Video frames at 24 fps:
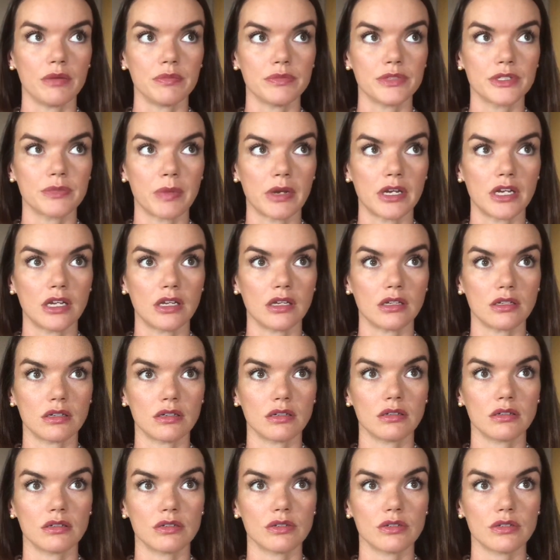
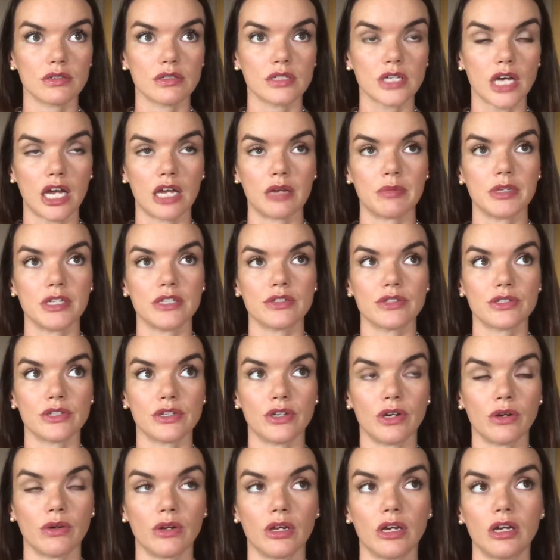spending time in
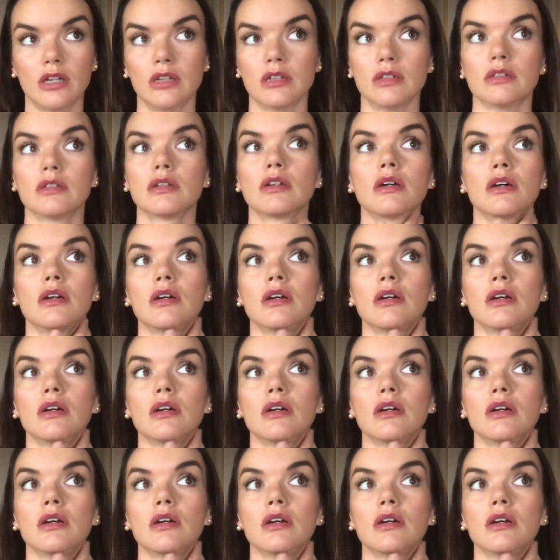Sedona,